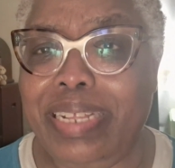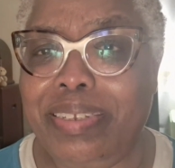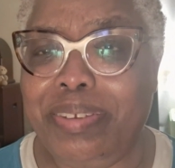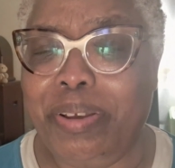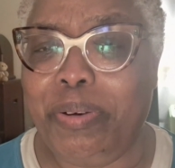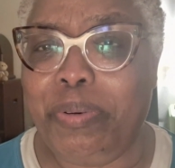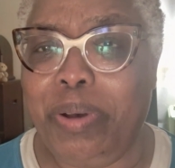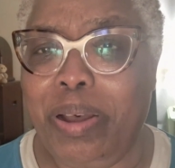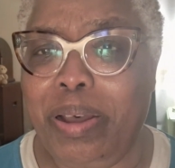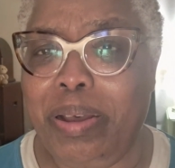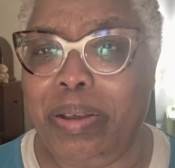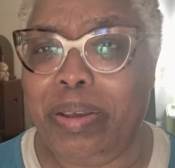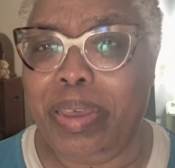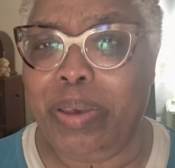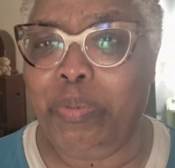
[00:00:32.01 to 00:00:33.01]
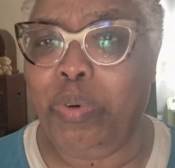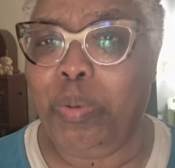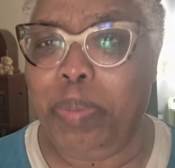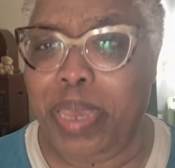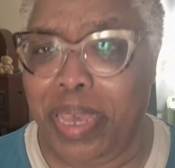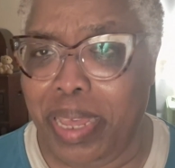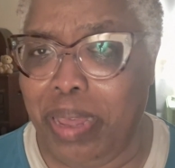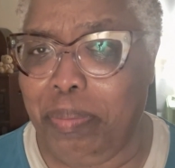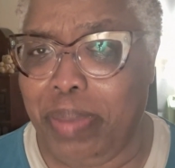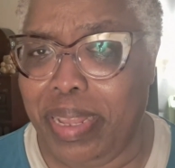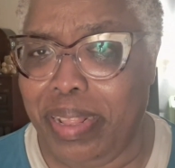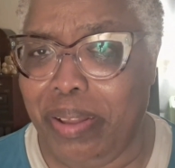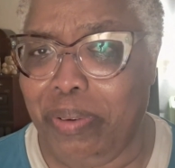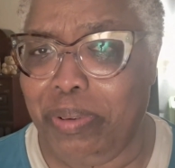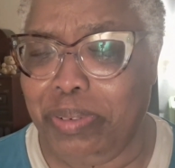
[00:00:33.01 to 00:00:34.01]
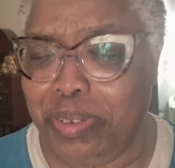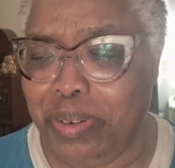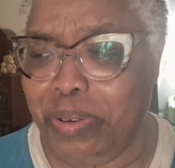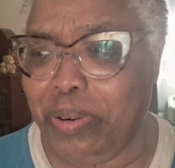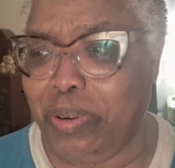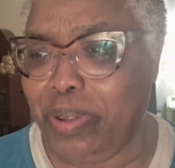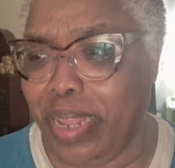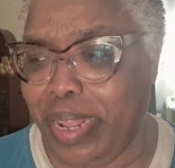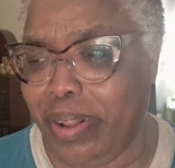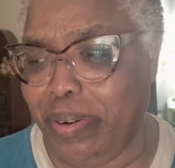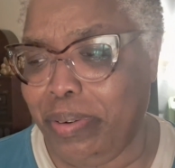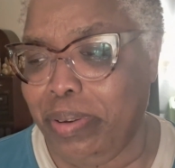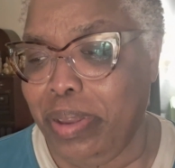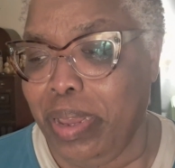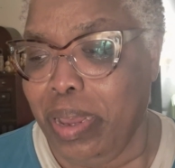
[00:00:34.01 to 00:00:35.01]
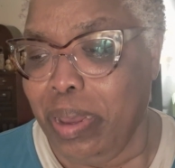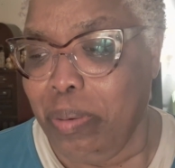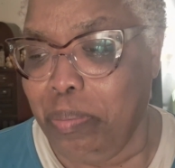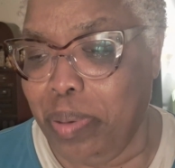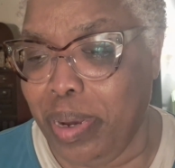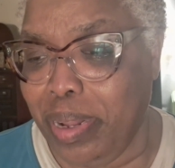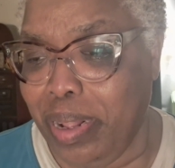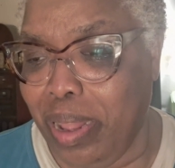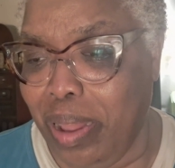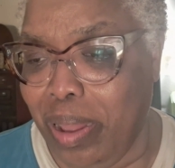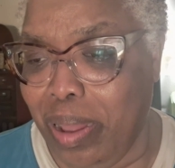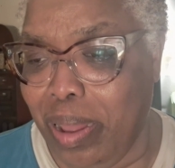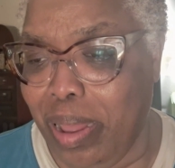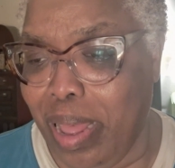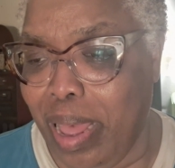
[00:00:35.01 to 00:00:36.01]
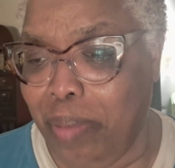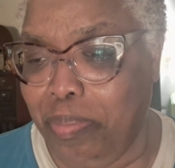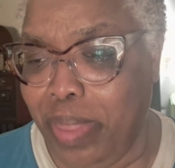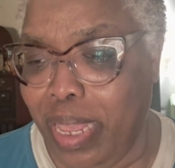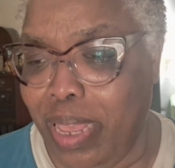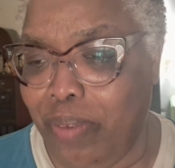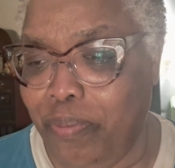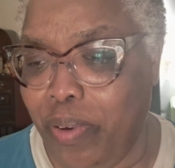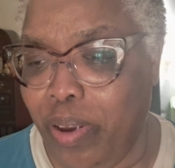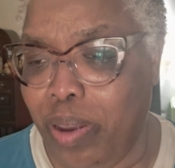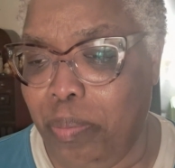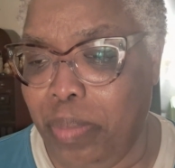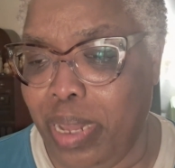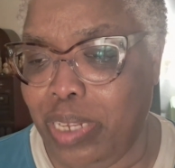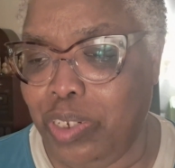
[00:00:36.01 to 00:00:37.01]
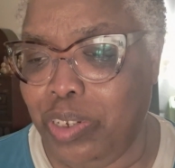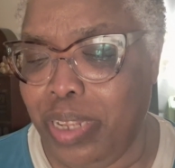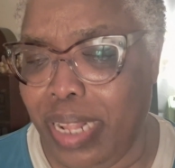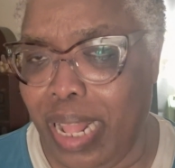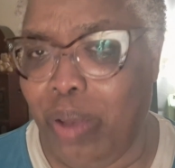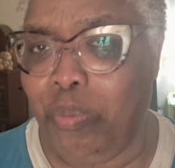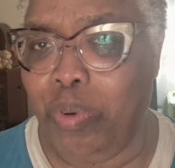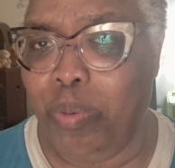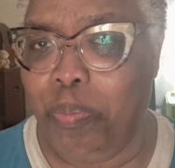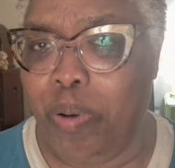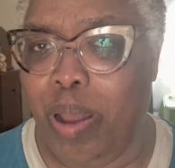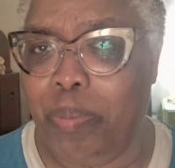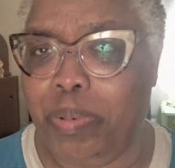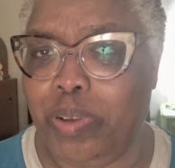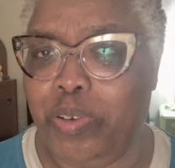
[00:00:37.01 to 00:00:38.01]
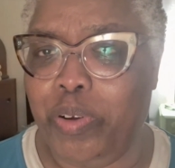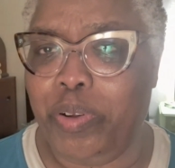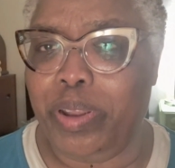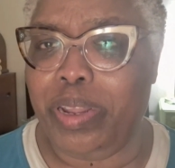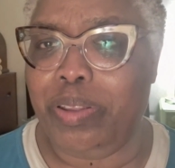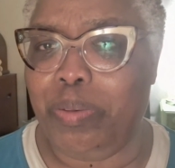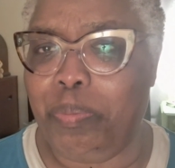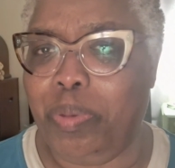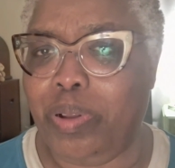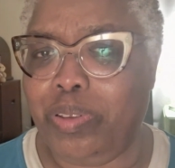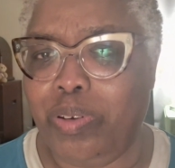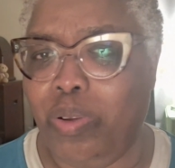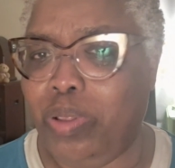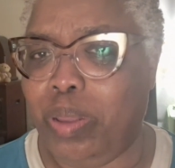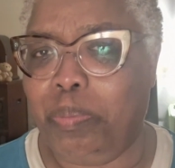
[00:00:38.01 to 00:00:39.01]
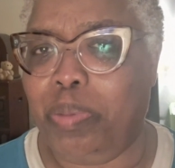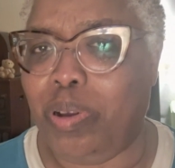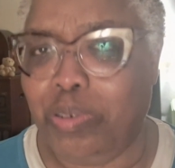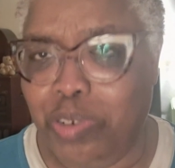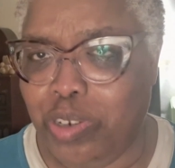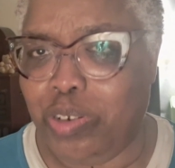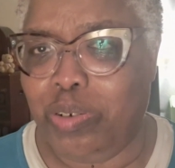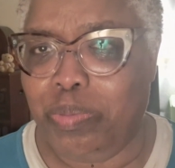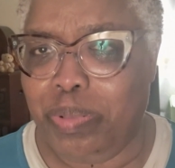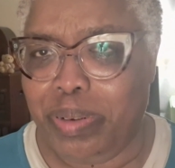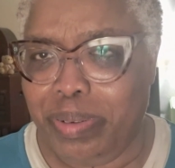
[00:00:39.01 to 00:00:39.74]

So it will be coming though, sooner or later. But I'm thinking very much that I will probably turn it into totally booktube.